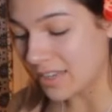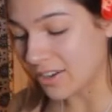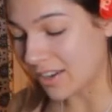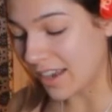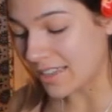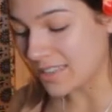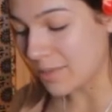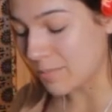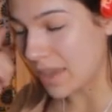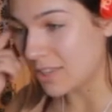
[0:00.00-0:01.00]
here, guys,
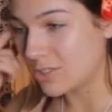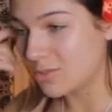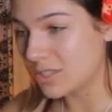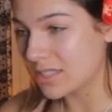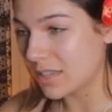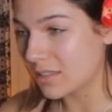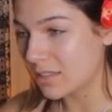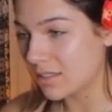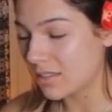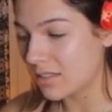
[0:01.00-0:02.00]
that made you just,
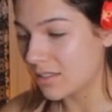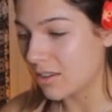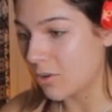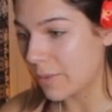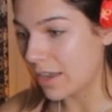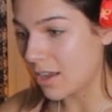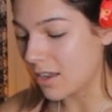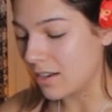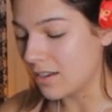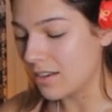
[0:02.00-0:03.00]
like, oh my God.